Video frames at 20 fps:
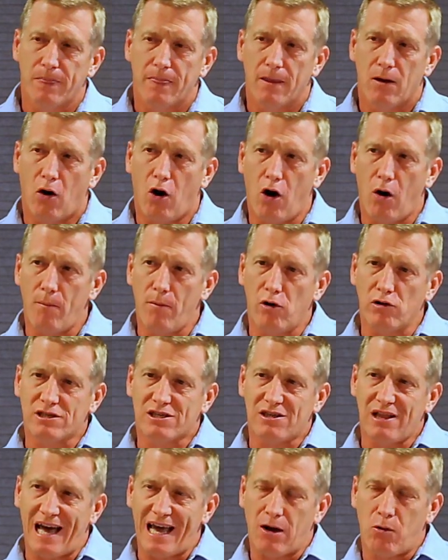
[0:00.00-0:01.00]
almost
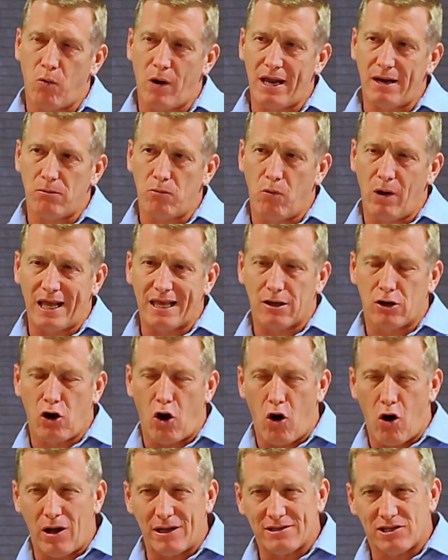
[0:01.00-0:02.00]
like when, when
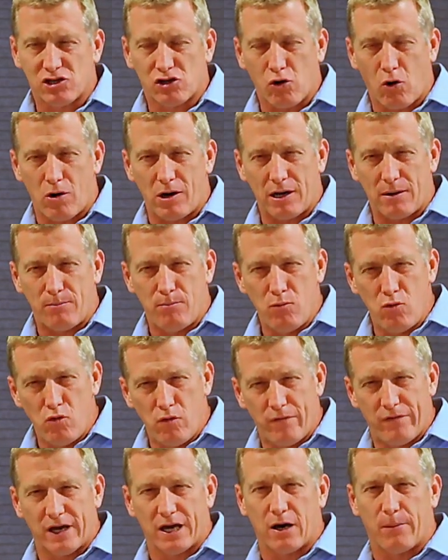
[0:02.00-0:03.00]
God started
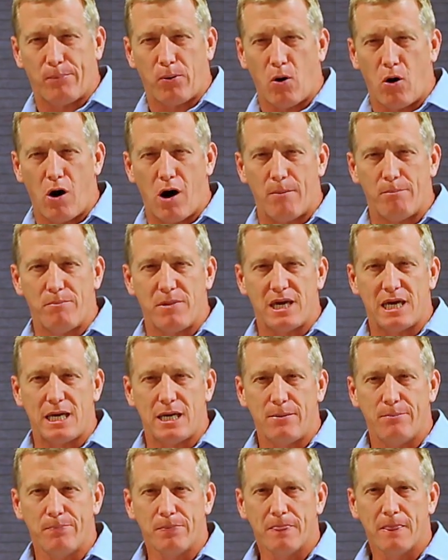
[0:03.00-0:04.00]
moving upon
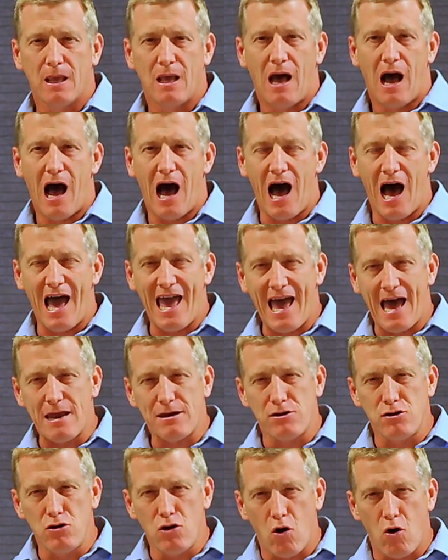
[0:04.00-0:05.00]
me, I had
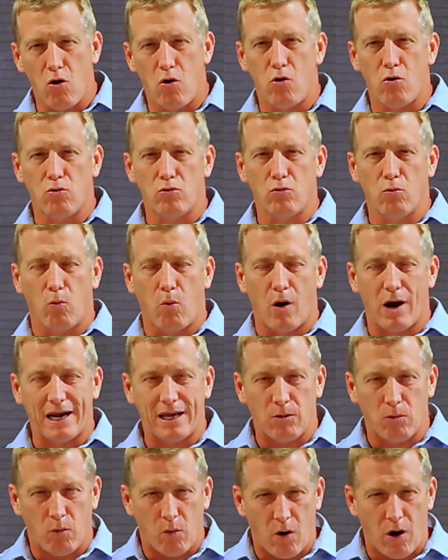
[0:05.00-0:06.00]
known what
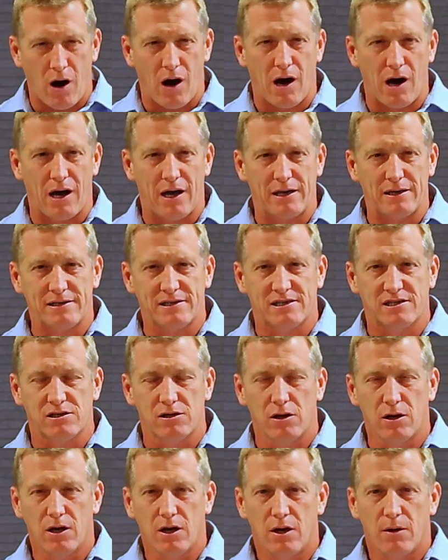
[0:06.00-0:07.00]
it was
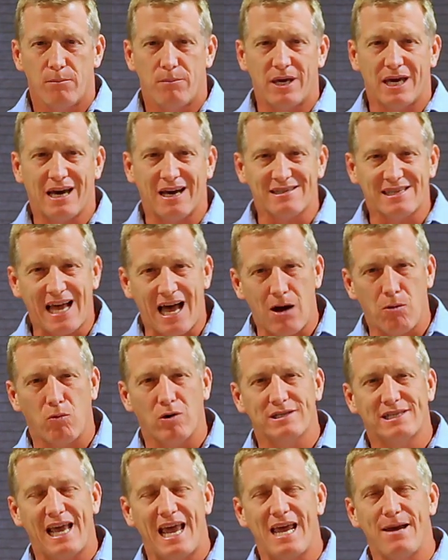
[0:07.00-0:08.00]
because I
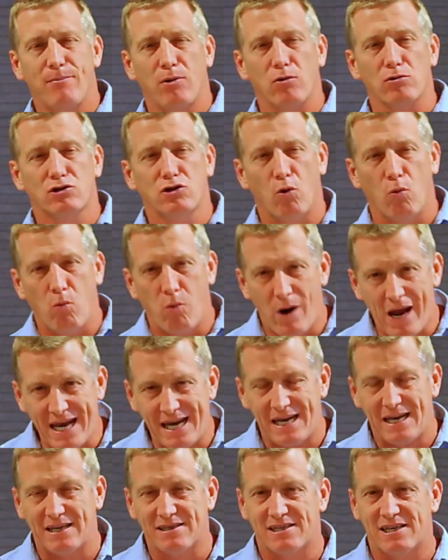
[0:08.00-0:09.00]
was able to
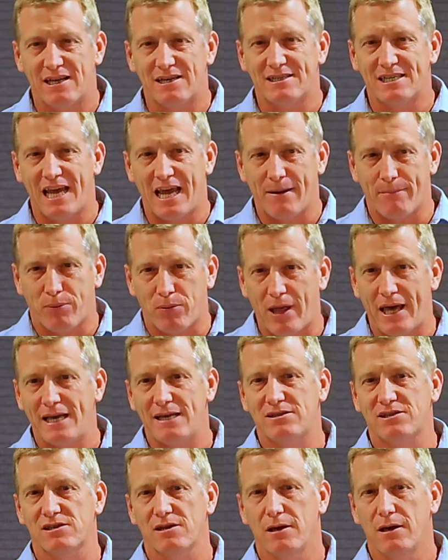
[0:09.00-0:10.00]
witness it take
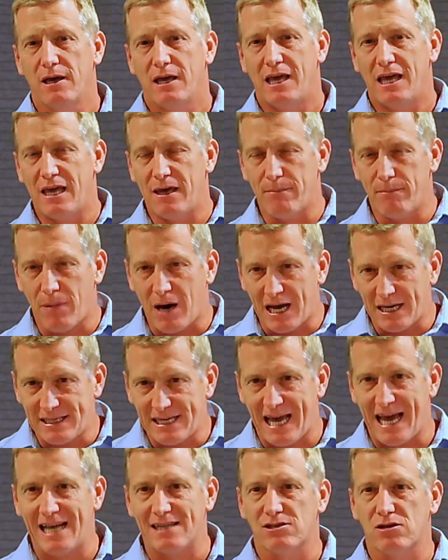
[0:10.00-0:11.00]
place in my
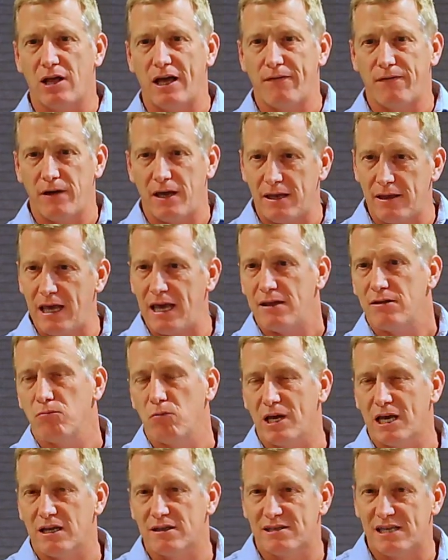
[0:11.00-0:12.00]
dad's life, and, and
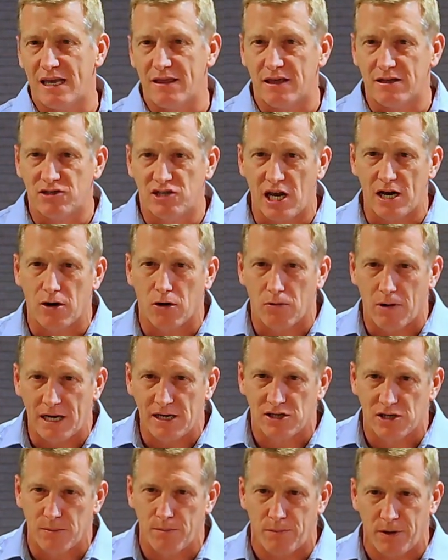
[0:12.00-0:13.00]
we could say the
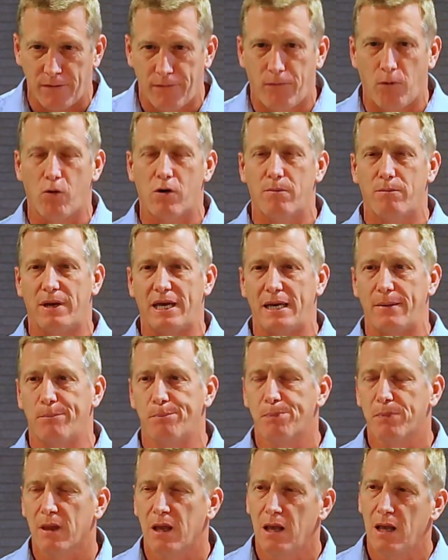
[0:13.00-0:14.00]
generation before me.
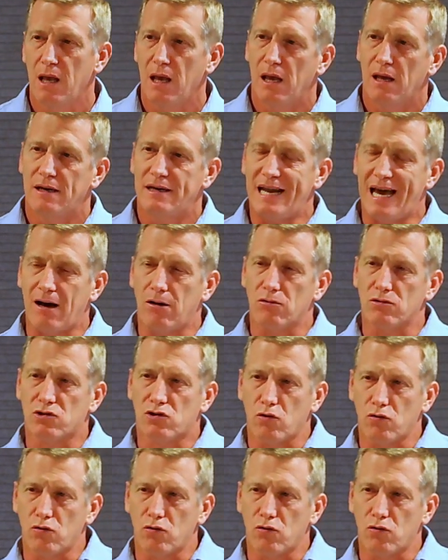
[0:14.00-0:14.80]
Now, so